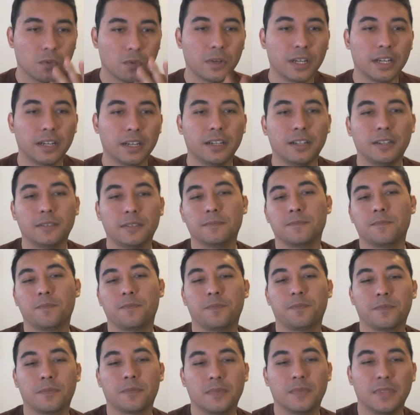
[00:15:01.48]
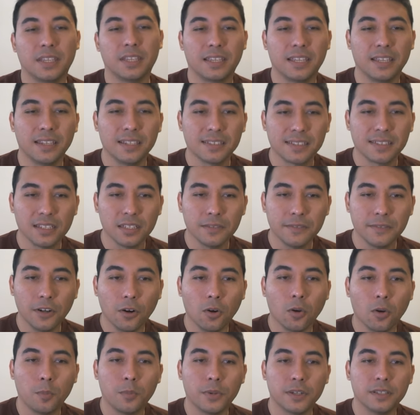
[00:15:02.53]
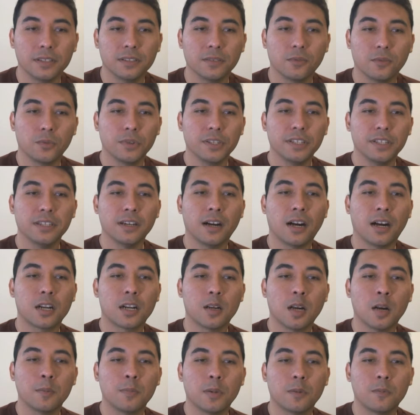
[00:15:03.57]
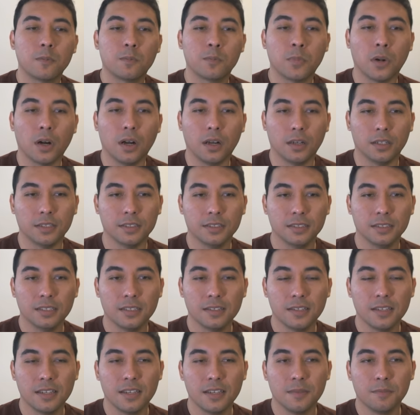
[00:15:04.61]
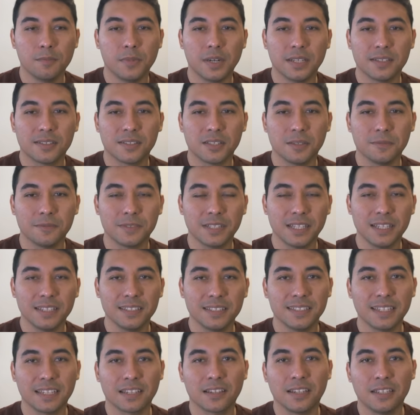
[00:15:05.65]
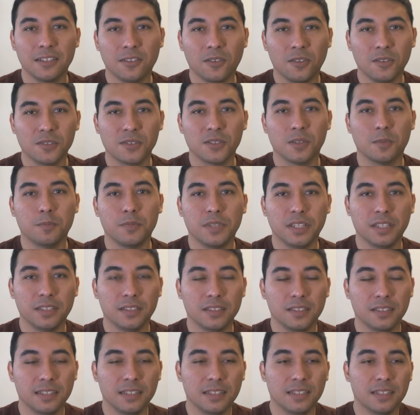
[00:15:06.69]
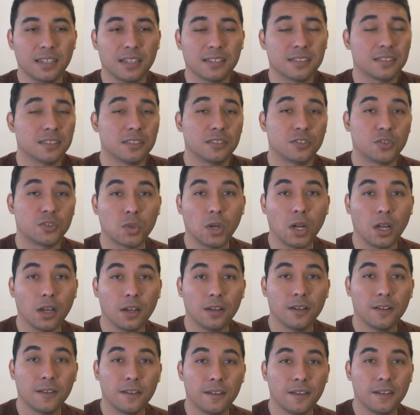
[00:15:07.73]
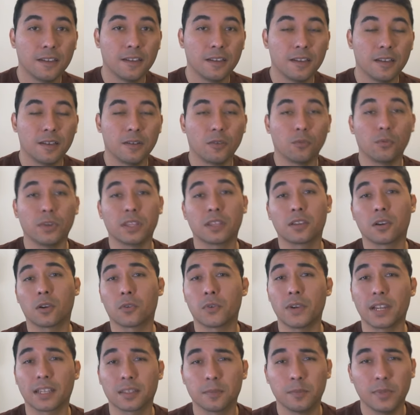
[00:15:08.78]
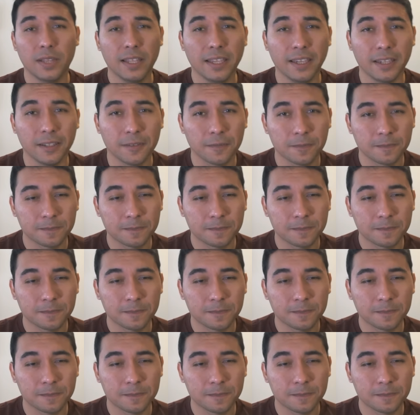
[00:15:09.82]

where the king is a little bit open, we are up a pawn, but sometimes that can also mean that's a draw with correct play,